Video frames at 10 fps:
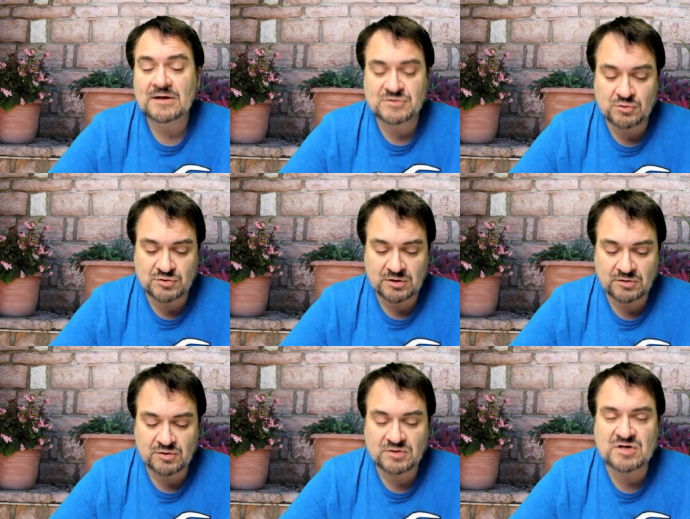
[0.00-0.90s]
that's usually a
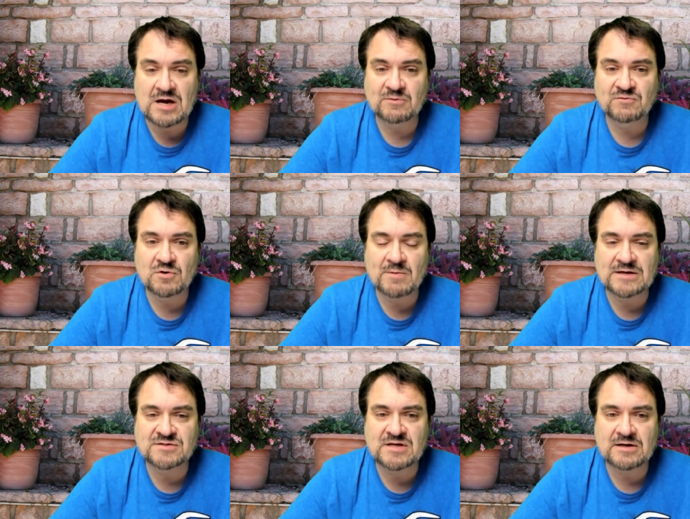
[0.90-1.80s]
good time if you don't
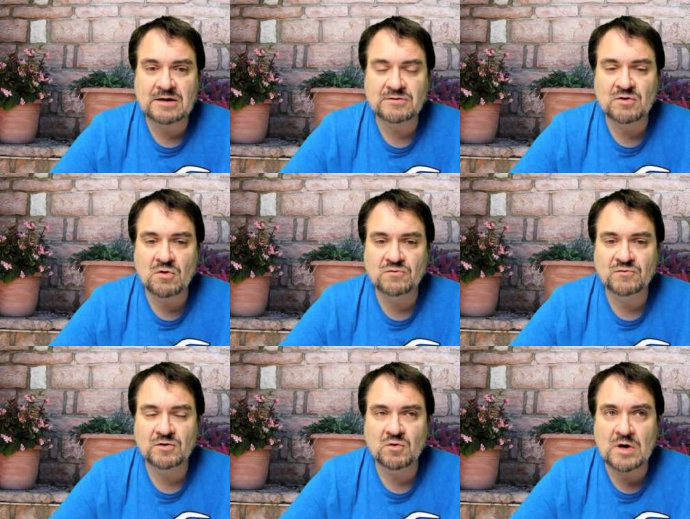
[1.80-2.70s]
mind standing out in the cold
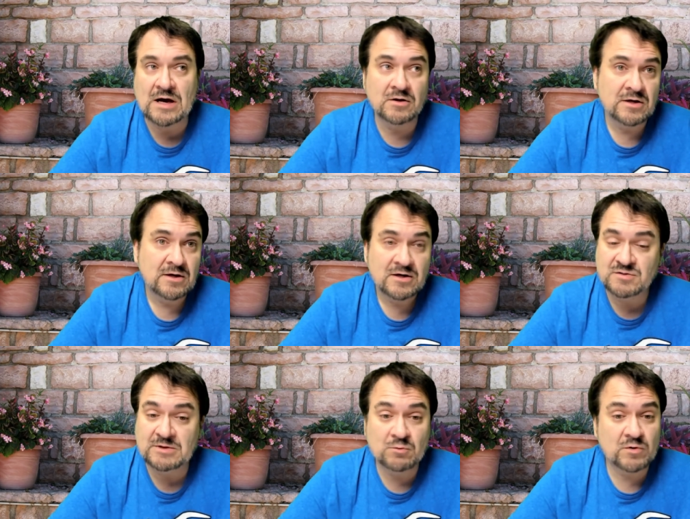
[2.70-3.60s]
for a little while
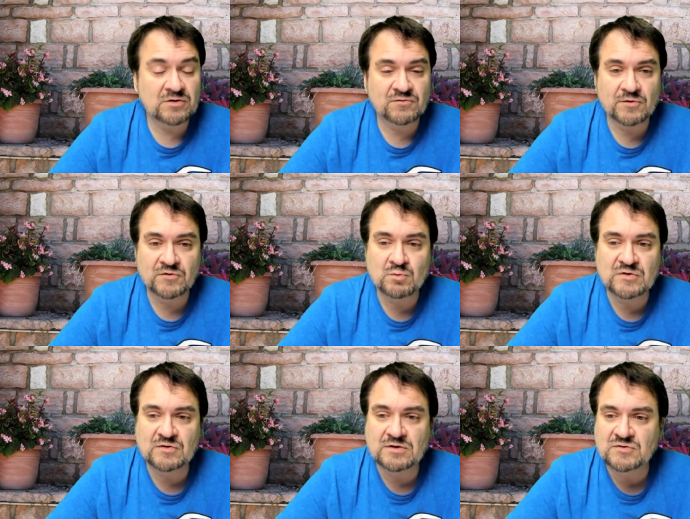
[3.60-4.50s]
to be one of the first
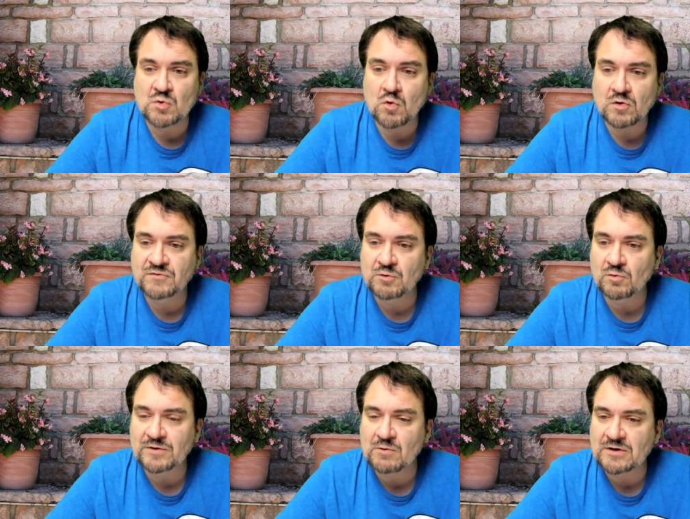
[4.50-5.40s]
ones in the door if you
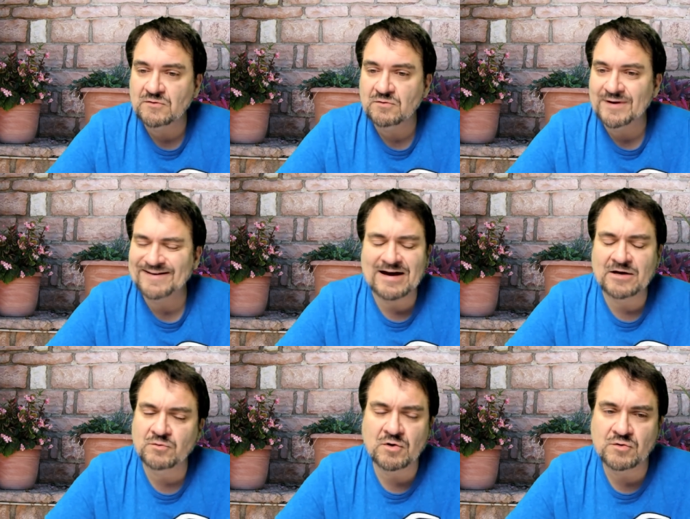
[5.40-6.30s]
really want to do that. I
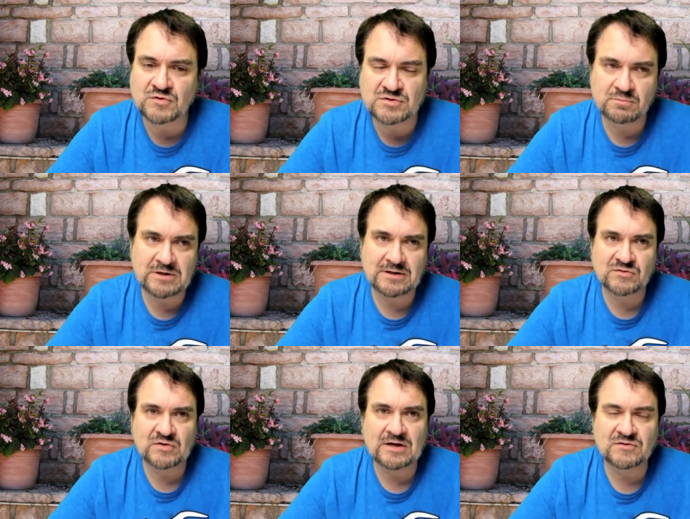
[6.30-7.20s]
don't go to too many
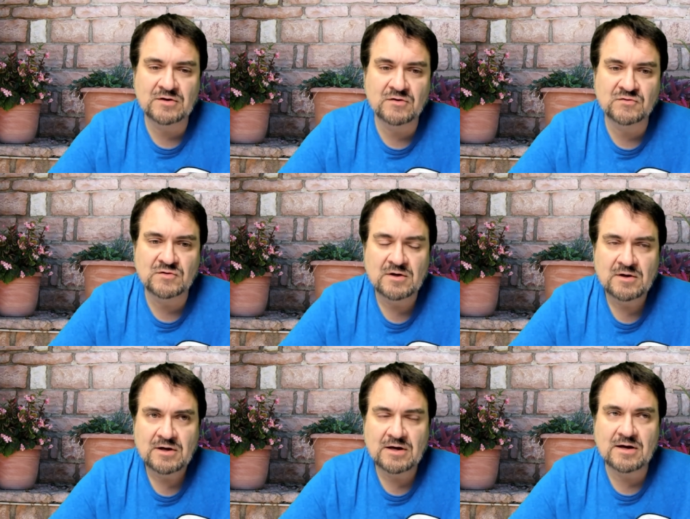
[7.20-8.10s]
estate sales
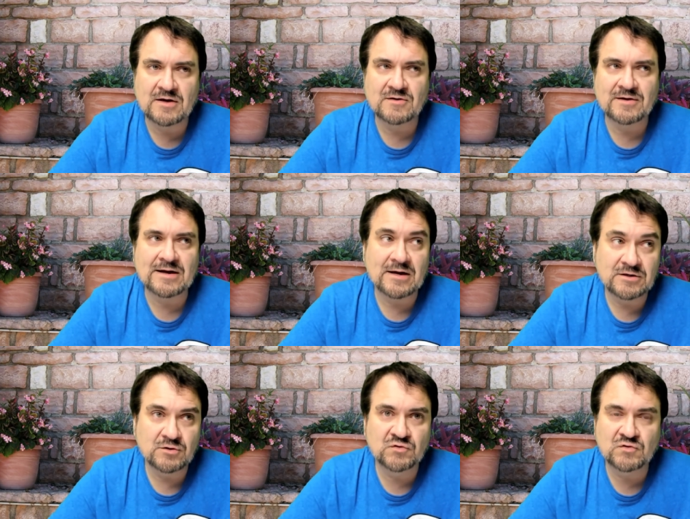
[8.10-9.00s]
at, like I
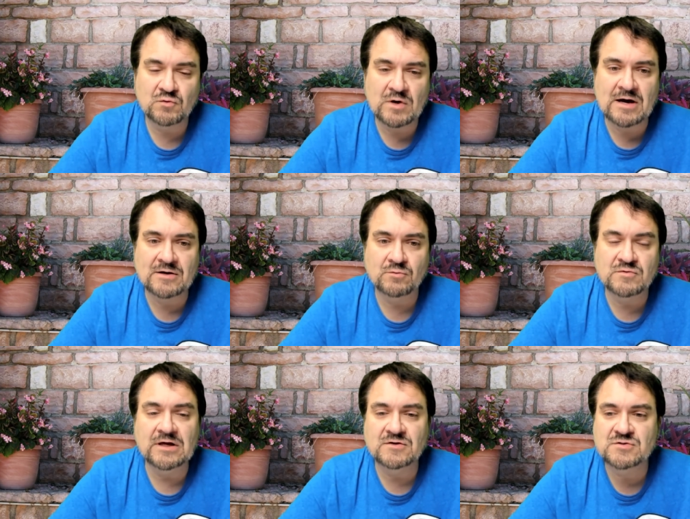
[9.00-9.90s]
used to. I, I, don't
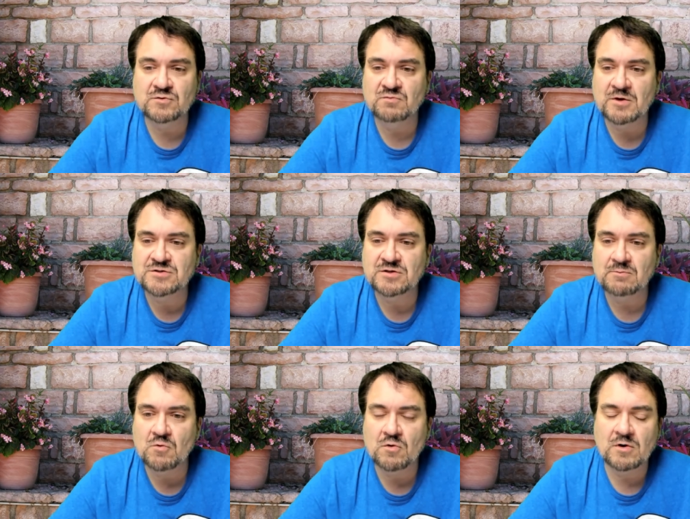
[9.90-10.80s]
need to as much
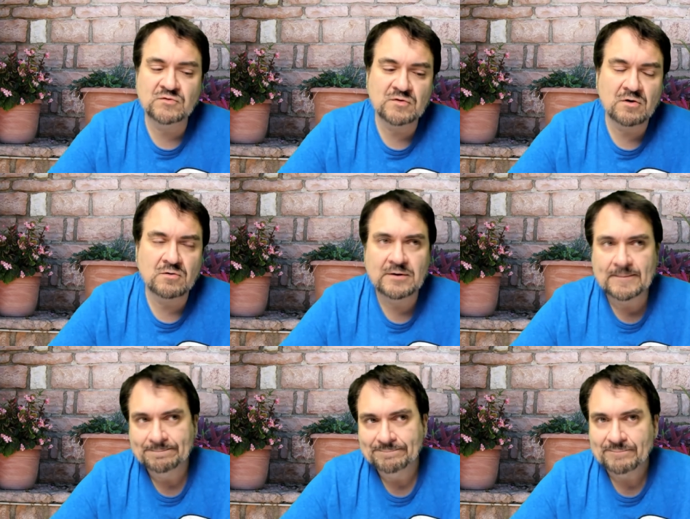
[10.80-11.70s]
anymore. So.
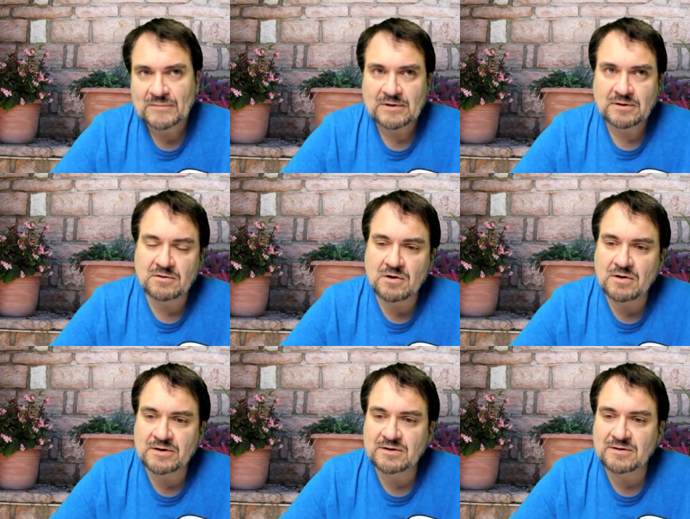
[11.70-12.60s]
You
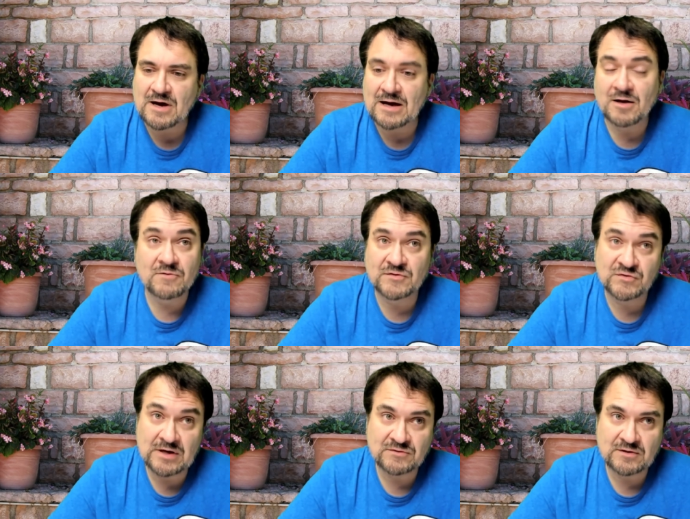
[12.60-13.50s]
know, I love
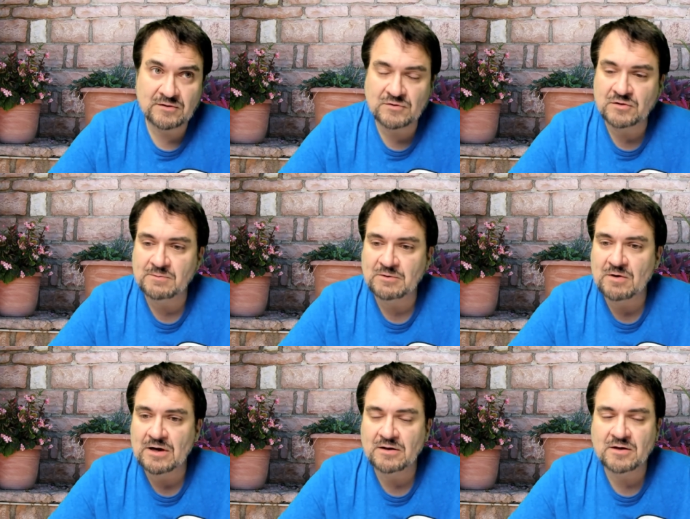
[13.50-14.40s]
estate sales. Don't get me
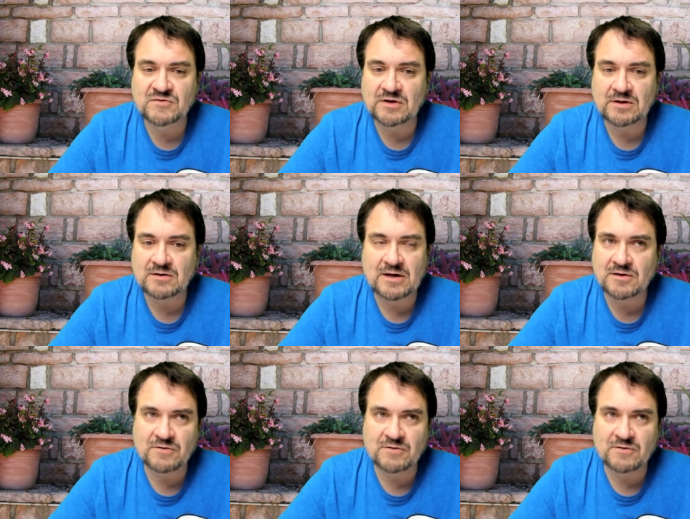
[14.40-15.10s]
wrong. I love digging. I